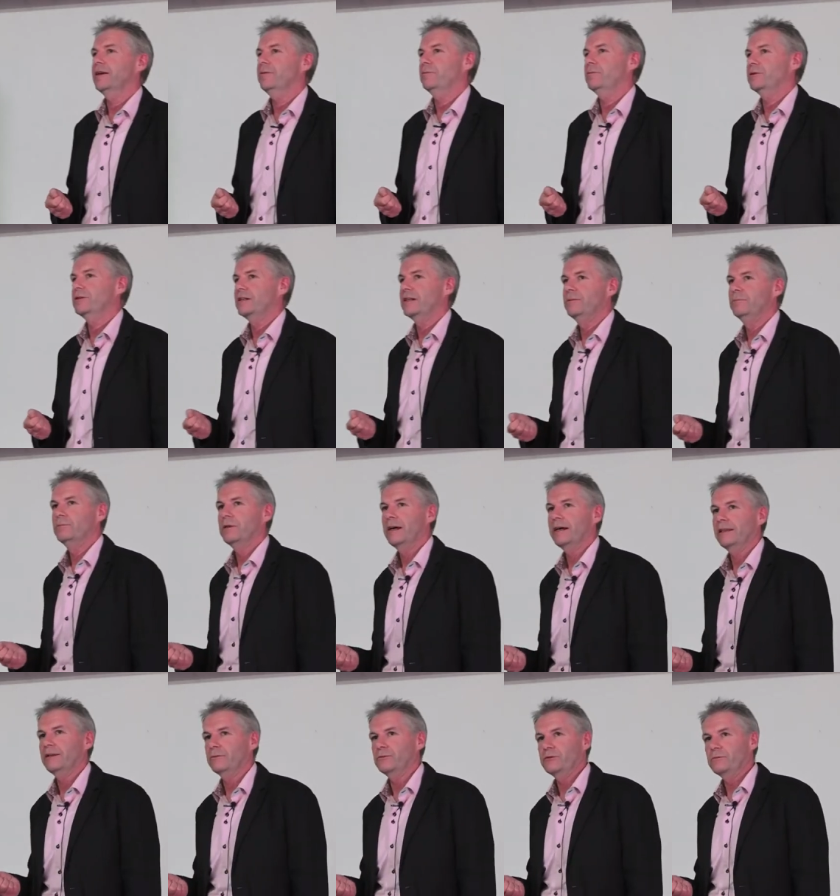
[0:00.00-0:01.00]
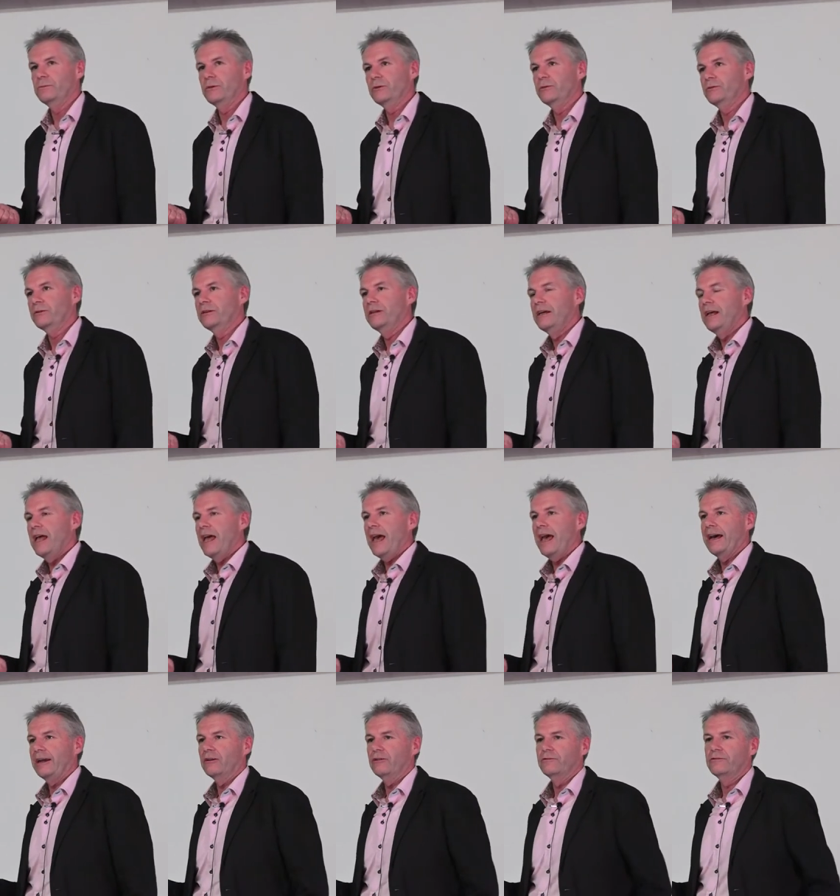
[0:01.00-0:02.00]
that, was an implant that was built
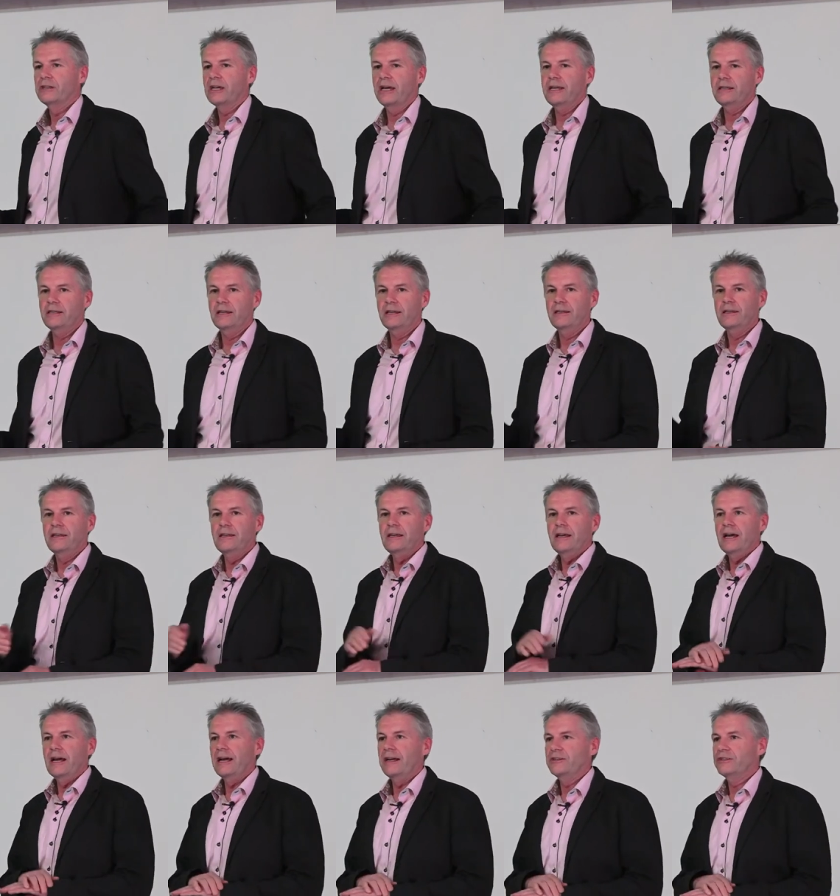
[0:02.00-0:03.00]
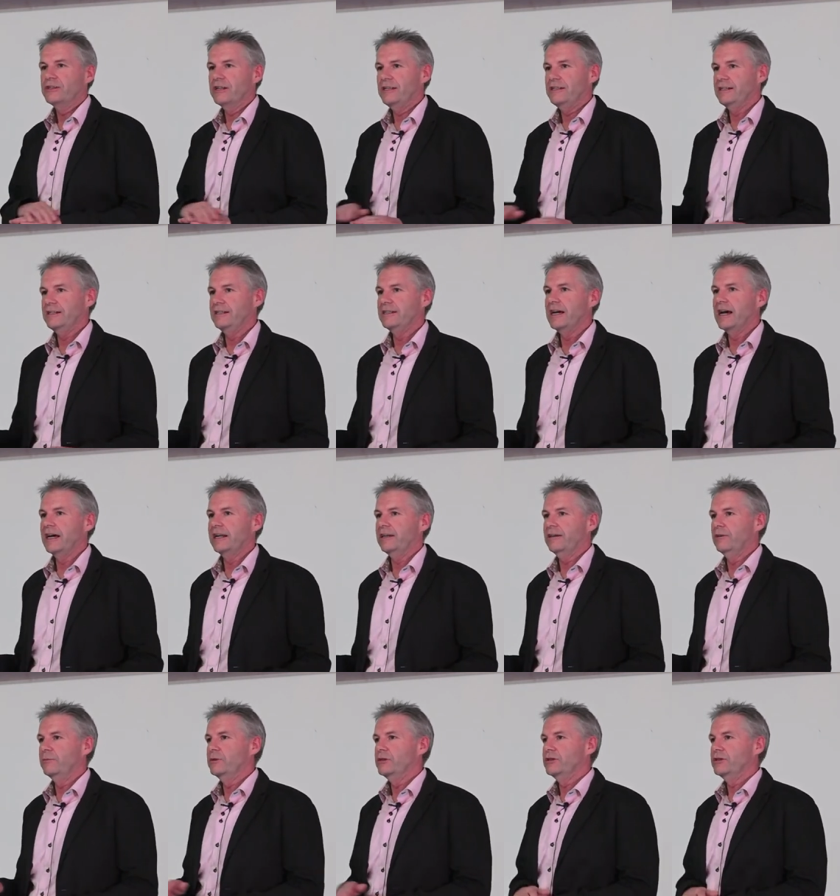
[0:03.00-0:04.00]
out of taking uh, CT data
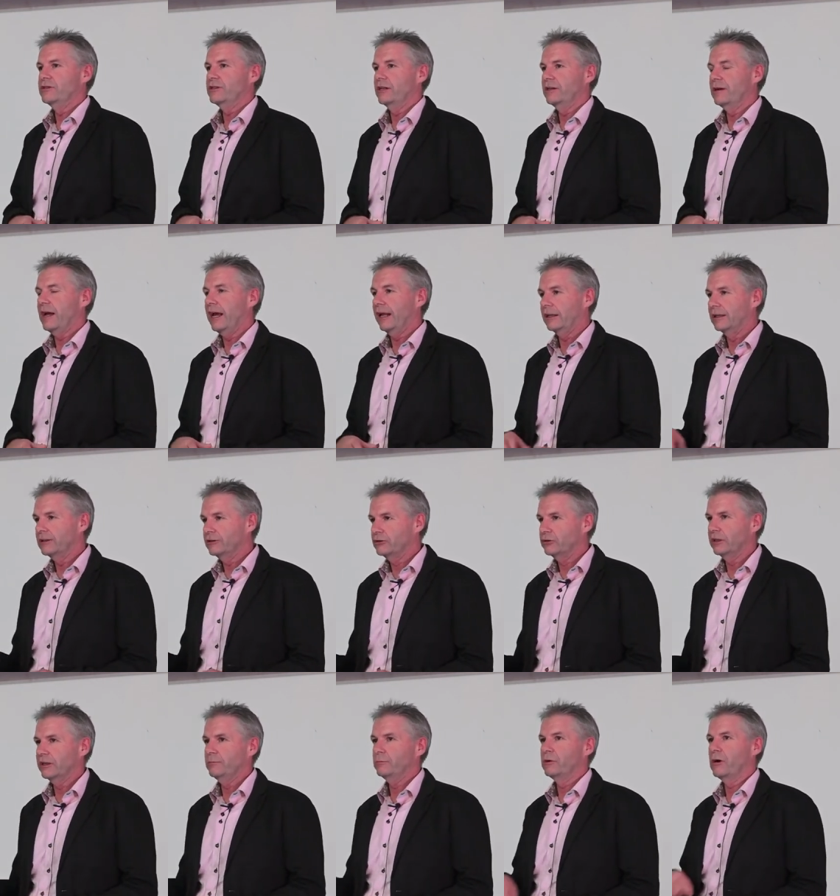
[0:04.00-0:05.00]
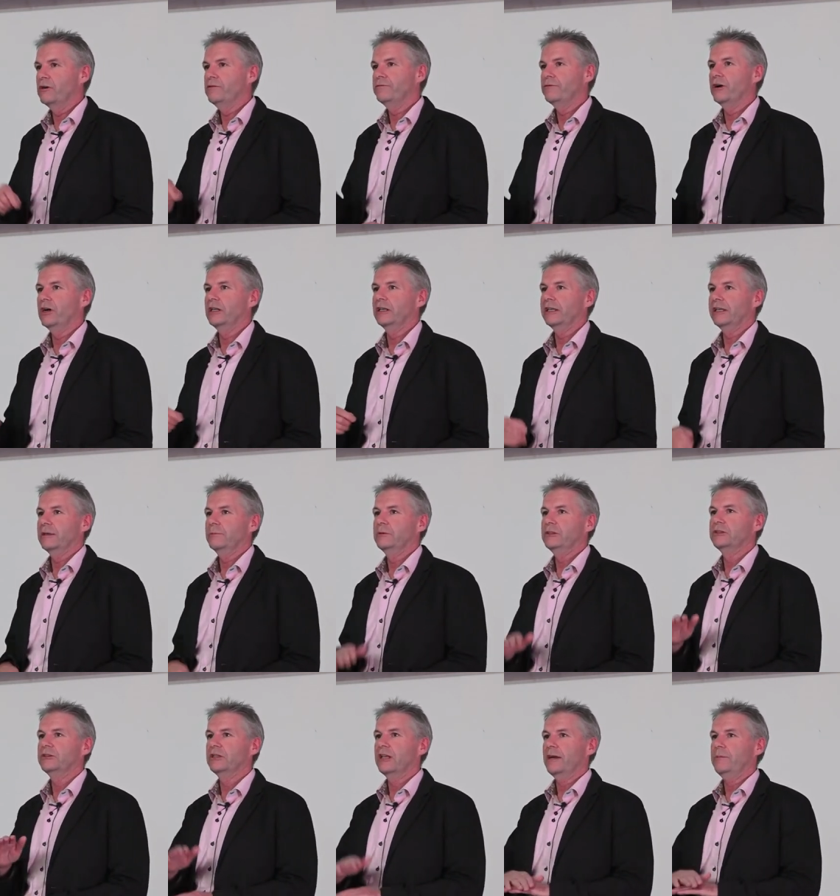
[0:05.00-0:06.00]
images and, and, literally profiling them
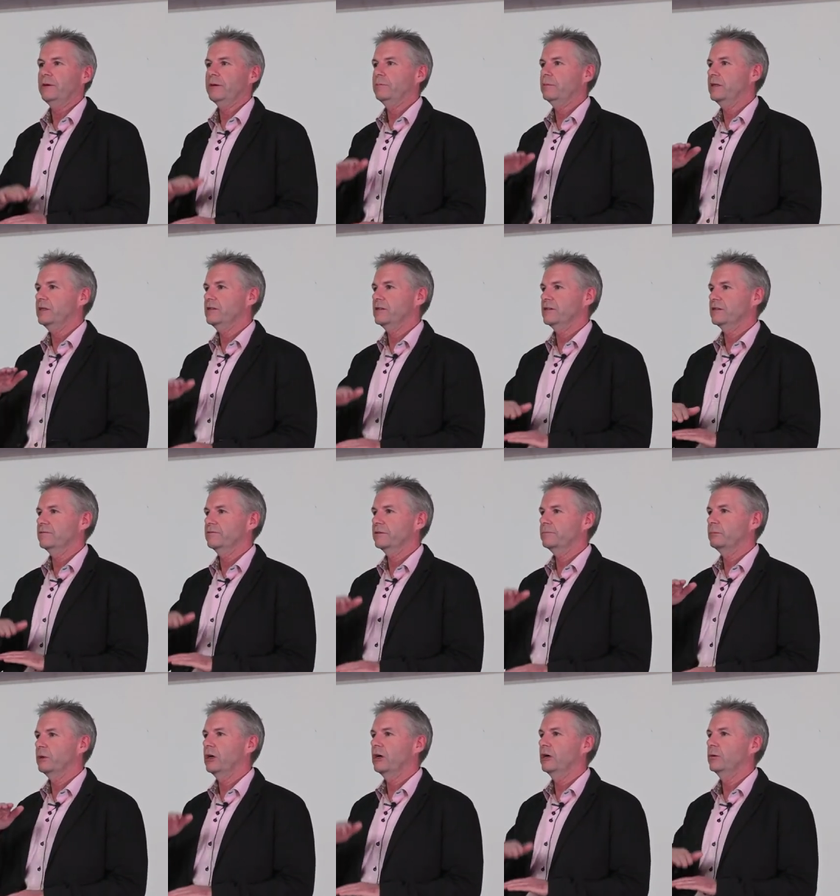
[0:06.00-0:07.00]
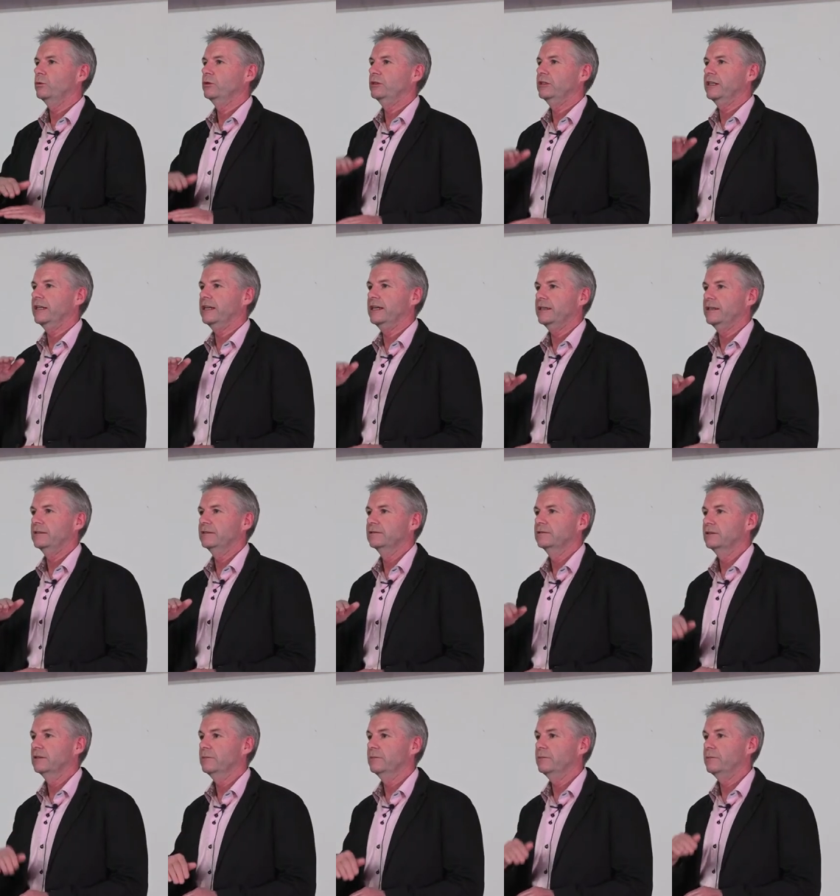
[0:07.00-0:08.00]
and slapping pieces of plywood together
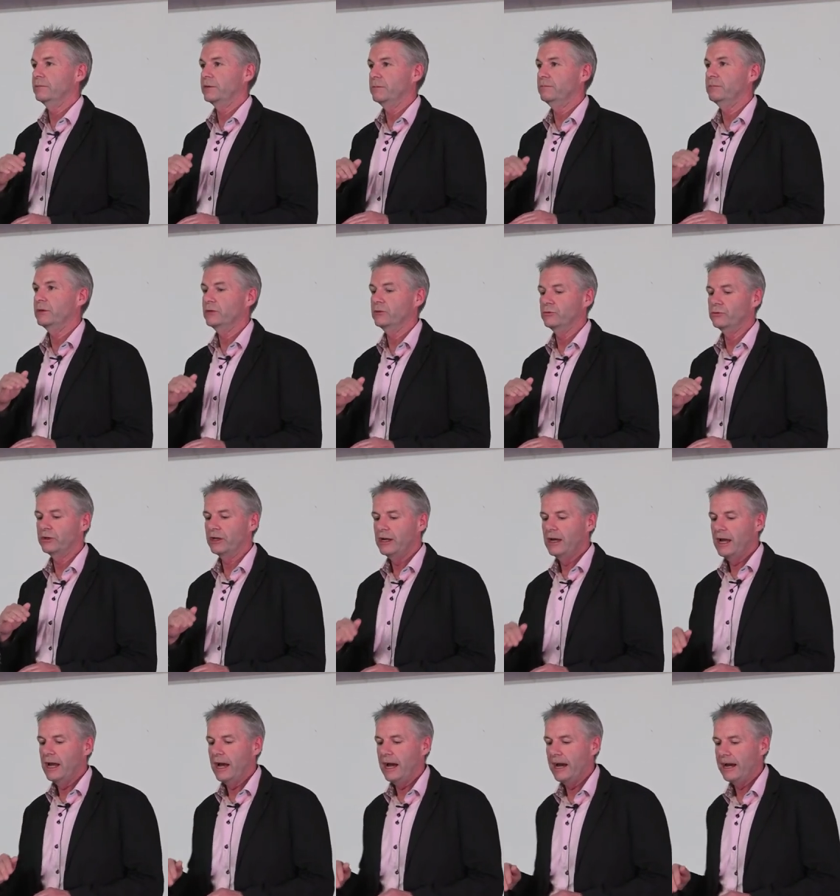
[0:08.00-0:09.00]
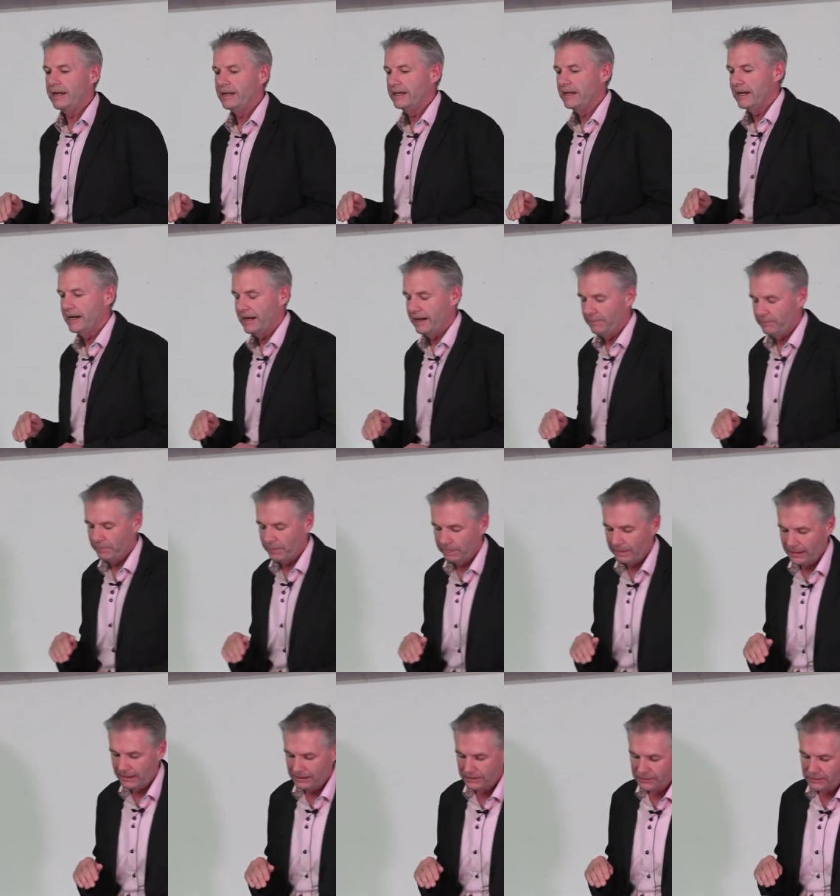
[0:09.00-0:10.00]
to, to build a um,
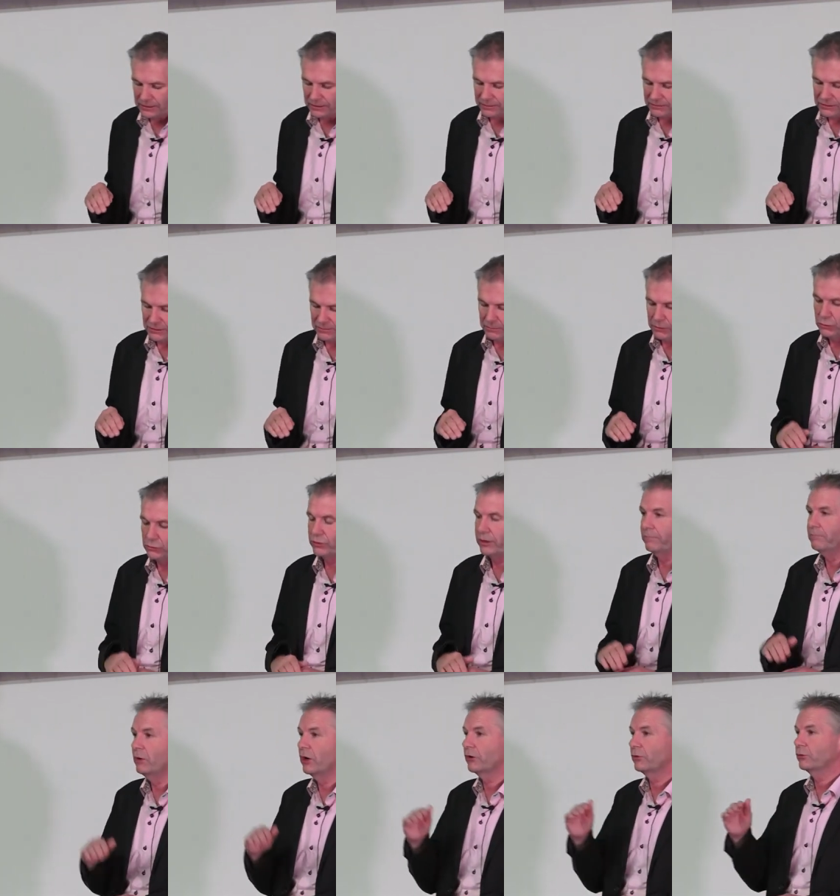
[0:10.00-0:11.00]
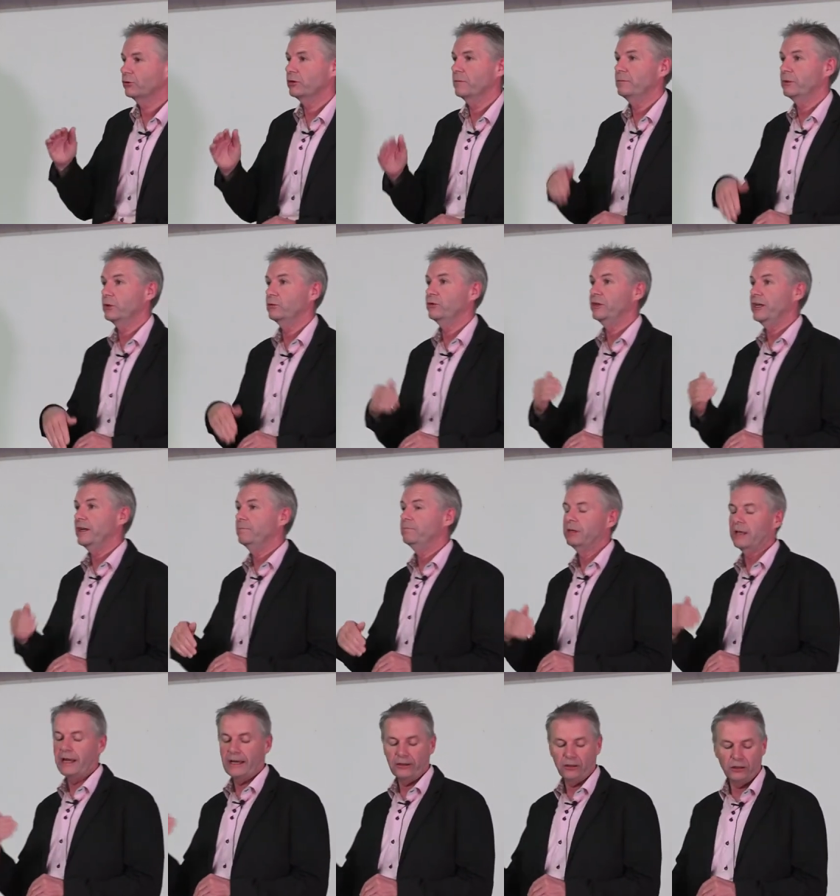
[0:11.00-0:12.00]
to, to, build a model to build the
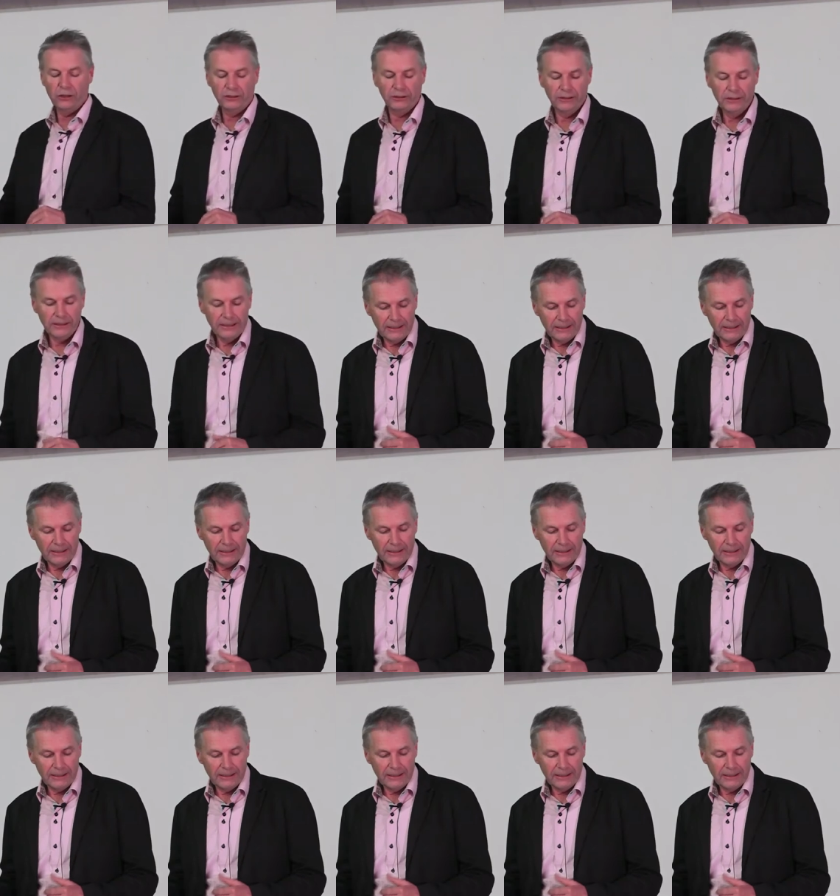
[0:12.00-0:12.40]
implant on.